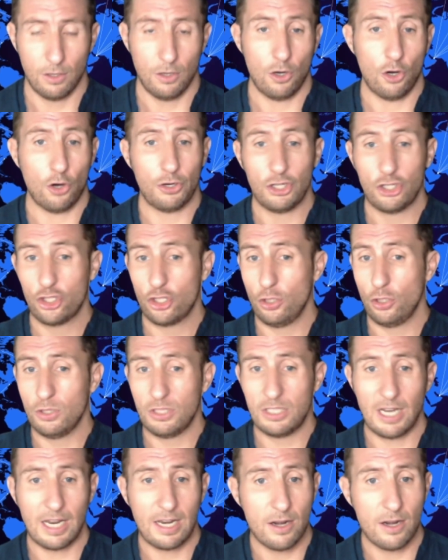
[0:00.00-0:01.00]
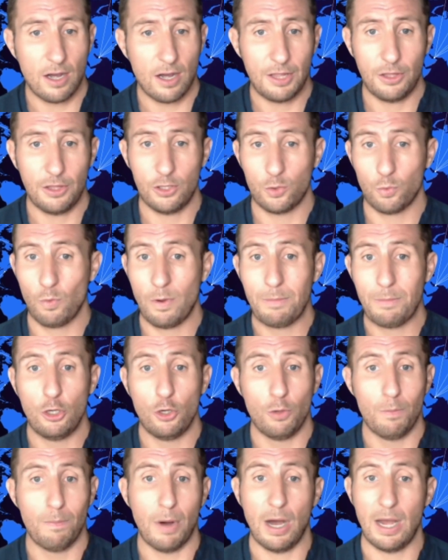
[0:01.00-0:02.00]
On a Tuesday night, there's women
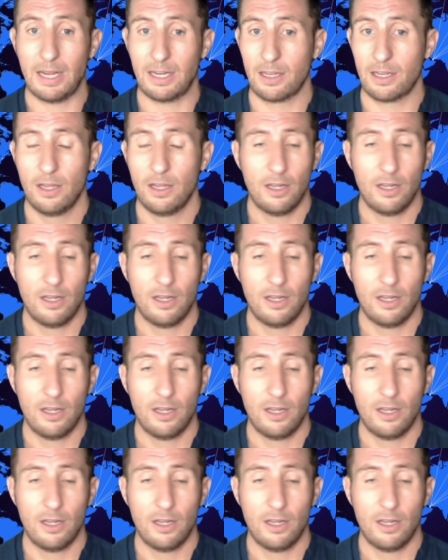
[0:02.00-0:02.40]
who bike.